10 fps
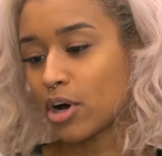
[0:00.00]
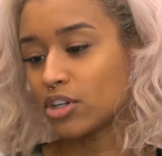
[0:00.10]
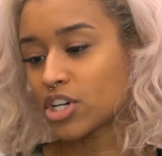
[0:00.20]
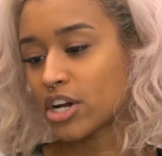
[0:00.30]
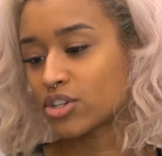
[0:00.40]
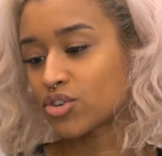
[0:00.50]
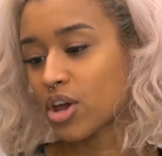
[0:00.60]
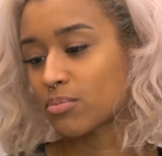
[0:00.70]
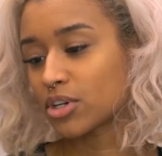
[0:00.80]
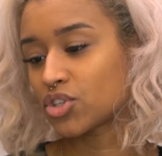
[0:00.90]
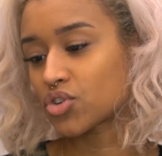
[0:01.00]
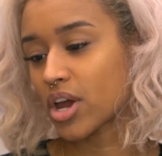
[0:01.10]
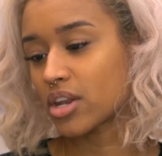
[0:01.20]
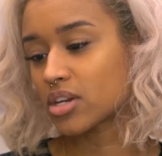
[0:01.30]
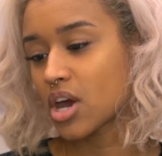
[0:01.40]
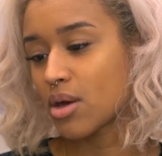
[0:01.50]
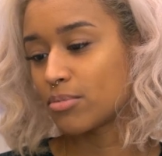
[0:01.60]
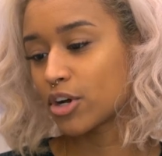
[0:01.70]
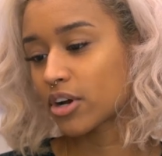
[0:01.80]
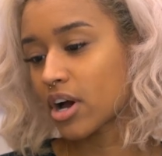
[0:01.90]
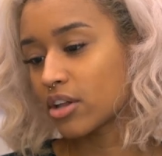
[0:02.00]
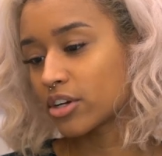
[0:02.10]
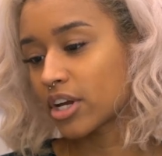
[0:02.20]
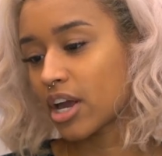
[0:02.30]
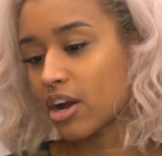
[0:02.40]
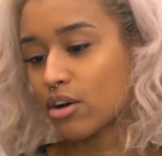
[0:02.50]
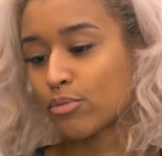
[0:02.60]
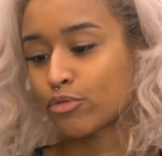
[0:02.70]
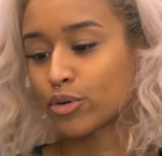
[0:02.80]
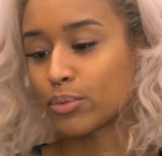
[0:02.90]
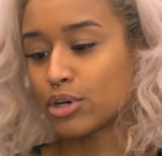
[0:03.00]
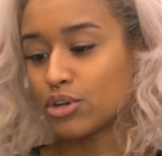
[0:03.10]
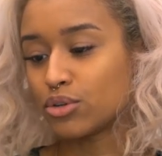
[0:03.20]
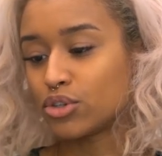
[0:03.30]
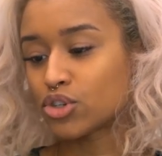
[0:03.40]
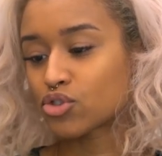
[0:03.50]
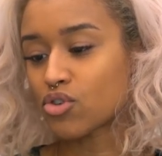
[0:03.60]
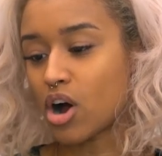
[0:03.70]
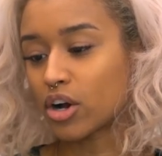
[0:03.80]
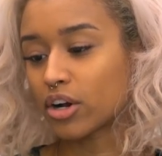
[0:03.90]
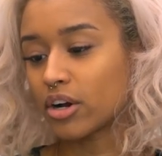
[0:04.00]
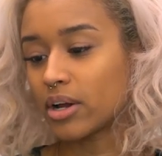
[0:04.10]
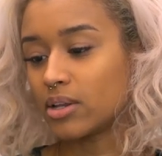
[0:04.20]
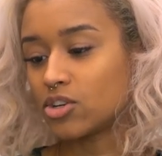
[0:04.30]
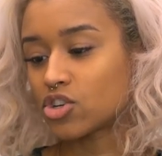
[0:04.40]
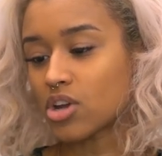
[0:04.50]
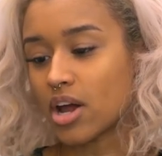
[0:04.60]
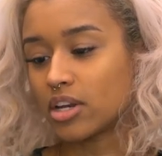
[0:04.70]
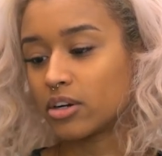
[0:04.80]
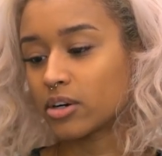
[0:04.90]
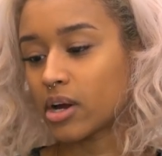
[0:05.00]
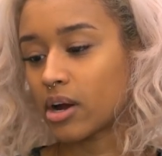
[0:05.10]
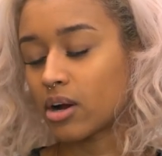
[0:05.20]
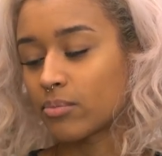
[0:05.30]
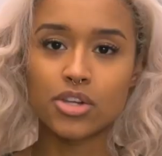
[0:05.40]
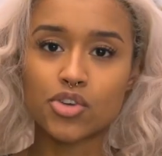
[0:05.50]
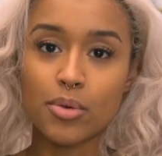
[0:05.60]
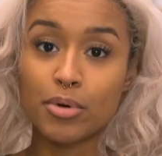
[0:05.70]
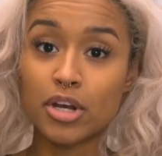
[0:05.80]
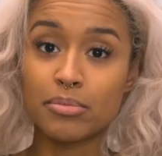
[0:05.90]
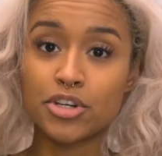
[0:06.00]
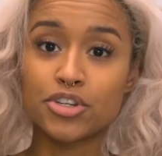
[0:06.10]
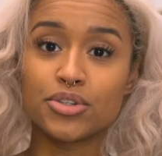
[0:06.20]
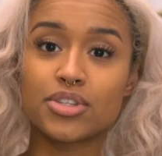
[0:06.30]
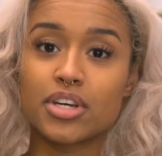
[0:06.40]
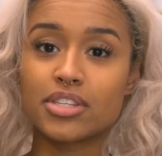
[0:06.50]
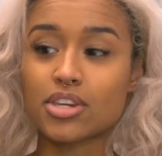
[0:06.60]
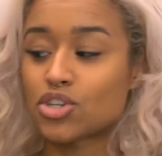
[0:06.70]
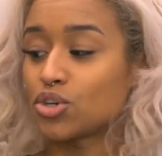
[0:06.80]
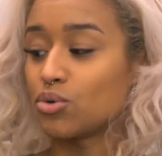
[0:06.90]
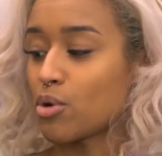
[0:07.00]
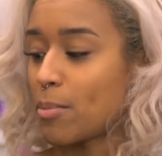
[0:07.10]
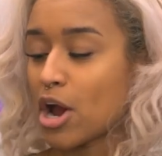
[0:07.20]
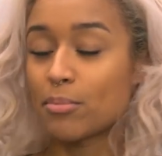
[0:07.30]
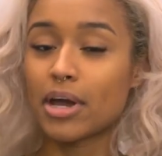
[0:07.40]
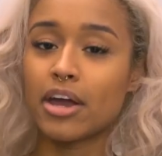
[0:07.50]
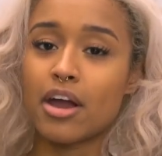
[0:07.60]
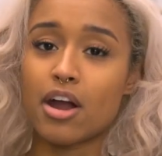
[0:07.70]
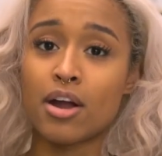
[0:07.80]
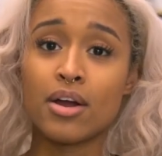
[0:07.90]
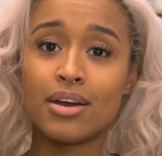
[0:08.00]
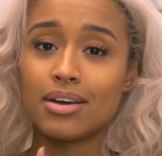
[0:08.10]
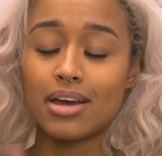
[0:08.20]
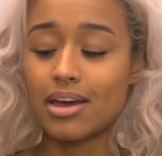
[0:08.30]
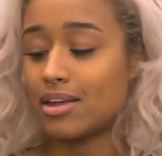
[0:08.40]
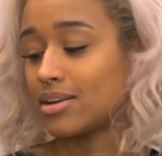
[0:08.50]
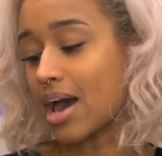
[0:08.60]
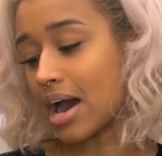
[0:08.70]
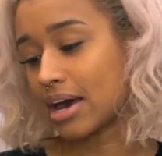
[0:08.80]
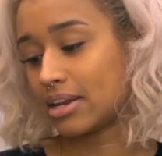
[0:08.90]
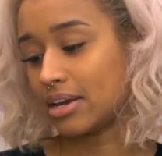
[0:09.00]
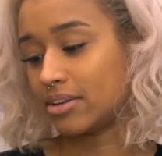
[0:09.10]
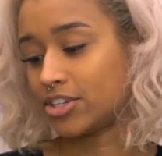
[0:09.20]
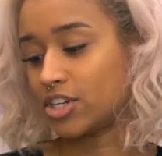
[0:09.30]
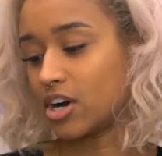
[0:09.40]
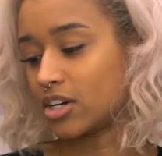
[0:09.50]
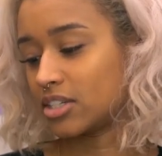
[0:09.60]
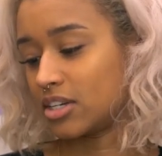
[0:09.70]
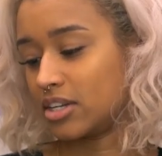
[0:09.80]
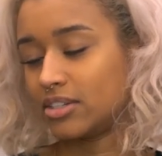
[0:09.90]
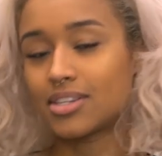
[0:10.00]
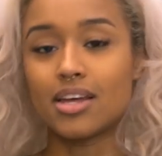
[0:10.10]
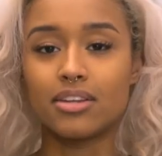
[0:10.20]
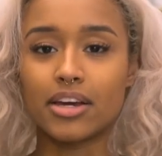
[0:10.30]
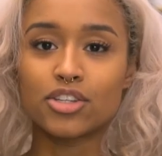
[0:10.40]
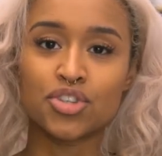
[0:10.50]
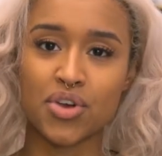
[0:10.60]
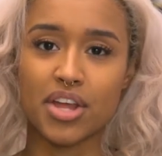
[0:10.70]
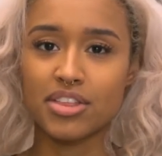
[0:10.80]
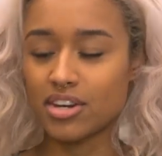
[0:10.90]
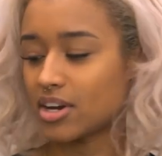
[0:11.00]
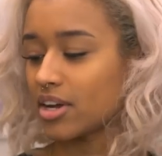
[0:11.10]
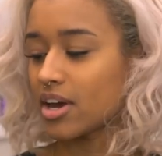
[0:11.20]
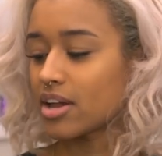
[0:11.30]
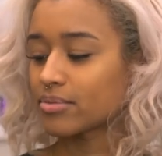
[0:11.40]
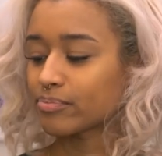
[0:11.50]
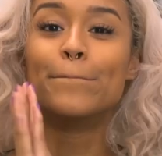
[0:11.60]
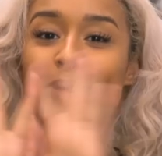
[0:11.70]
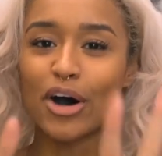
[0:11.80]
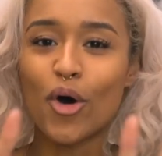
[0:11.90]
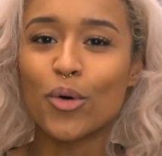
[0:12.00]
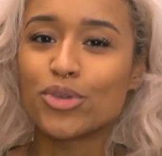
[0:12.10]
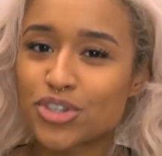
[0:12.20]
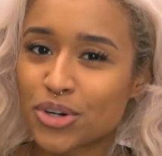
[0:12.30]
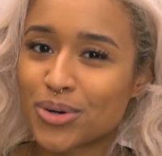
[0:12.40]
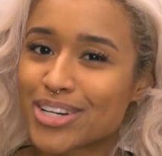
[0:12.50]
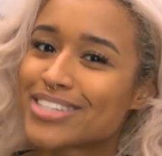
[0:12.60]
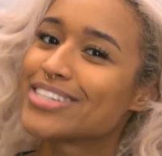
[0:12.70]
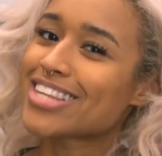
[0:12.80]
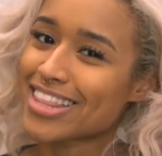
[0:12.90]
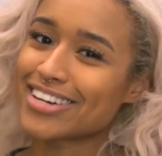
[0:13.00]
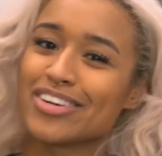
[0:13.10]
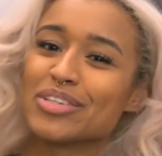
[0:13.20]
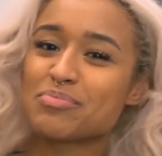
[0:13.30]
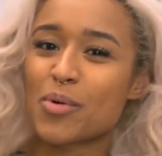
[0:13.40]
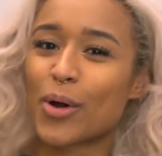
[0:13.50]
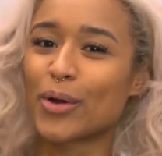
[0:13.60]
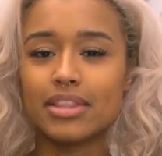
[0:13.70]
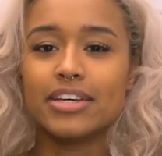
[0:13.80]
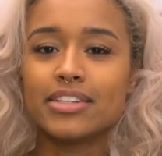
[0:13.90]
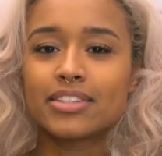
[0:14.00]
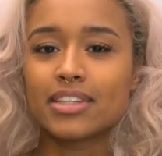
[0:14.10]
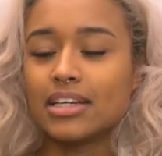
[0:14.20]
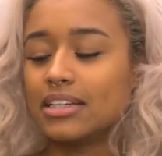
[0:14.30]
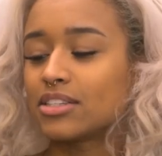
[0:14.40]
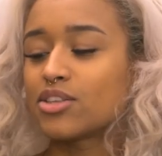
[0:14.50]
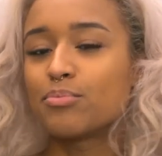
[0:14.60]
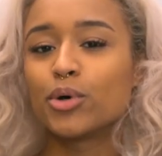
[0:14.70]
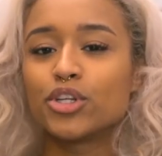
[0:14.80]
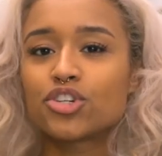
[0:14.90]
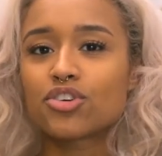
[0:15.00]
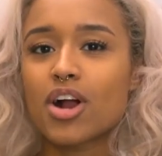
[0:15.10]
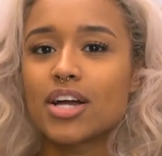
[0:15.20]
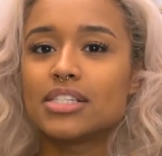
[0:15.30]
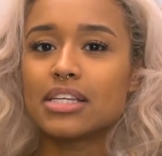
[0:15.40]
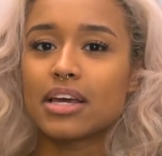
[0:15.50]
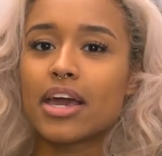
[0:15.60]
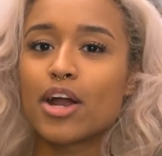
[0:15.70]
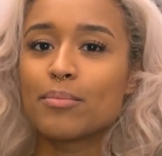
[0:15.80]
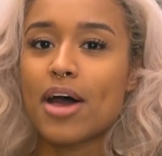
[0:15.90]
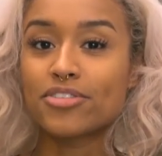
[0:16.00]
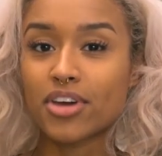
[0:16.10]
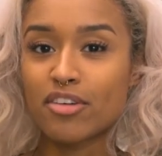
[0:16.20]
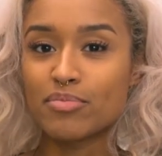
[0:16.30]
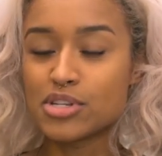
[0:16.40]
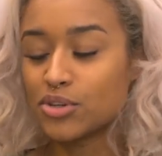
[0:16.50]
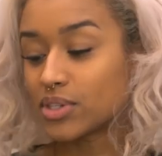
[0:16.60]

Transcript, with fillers: polish hair strand by strand. Pure color care for renewed, stronger, and shinier hair. So I pretty much use this to repair my hair and add antioxidants and like strengthen it again. But hold your horses, there is more. This is the moisturizing hair mask I've been